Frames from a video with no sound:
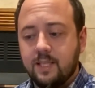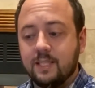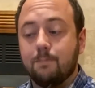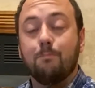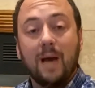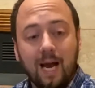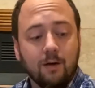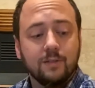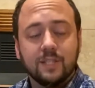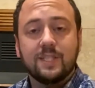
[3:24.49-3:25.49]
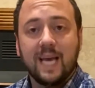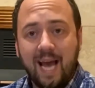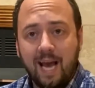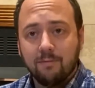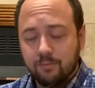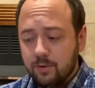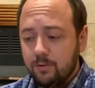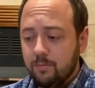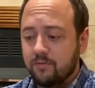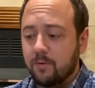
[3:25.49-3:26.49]
it's bound to have
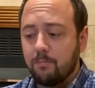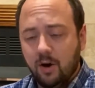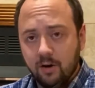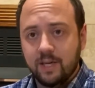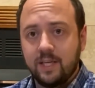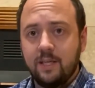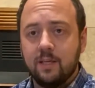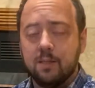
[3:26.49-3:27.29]
room for Barney.